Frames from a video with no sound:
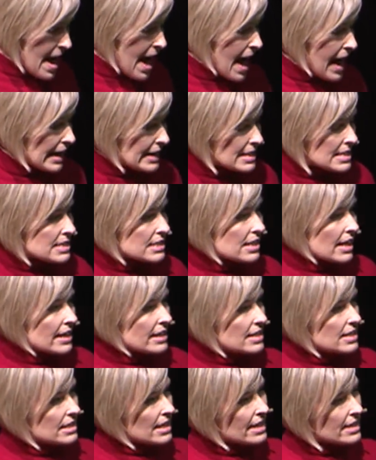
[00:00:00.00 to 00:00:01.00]
I
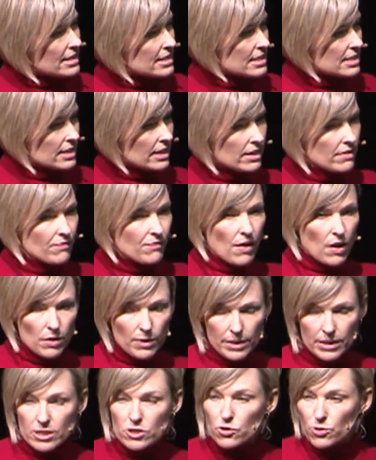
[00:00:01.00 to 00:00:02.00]
decided that instead of following
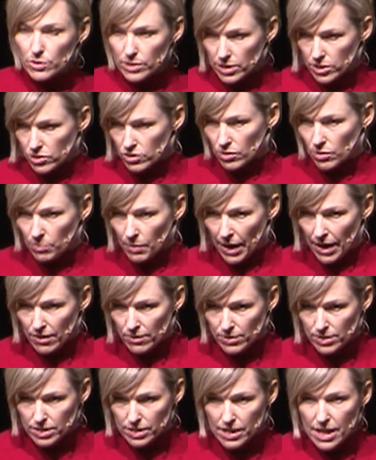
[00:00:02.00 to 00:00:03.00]
the traditional
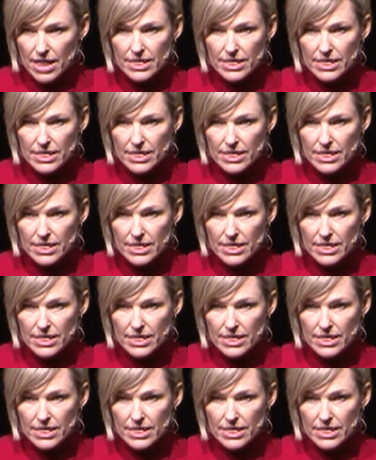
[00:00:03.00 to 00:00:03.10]
routes,